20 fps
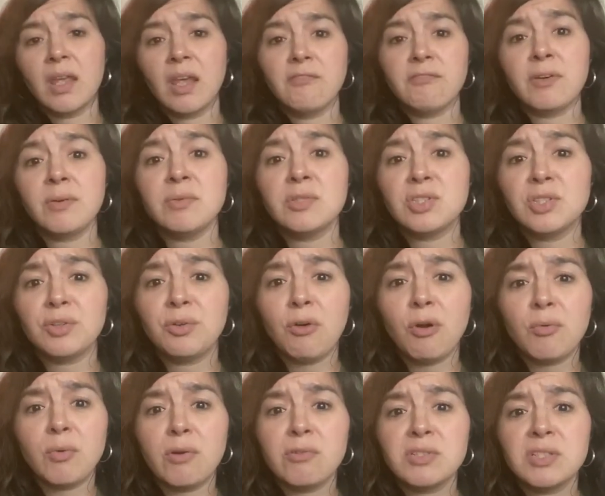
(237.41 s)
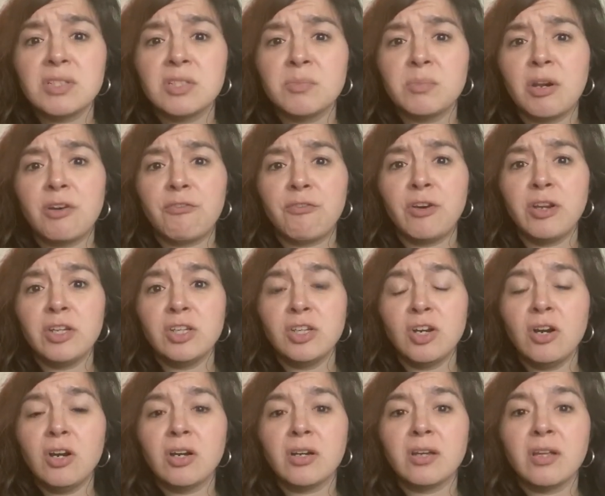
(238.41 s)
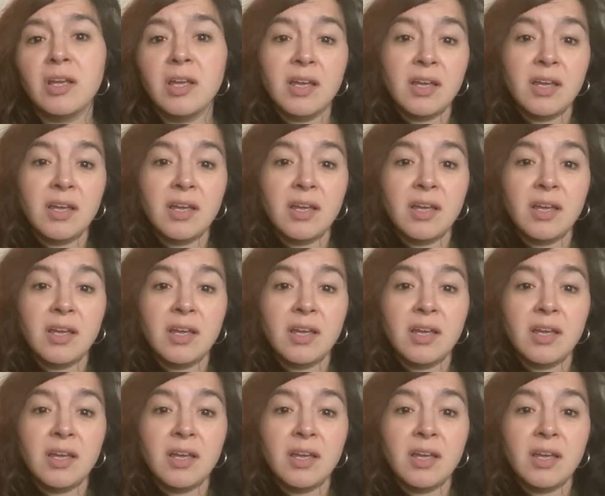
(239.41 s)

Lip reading: If I was to grow roses in my front yard,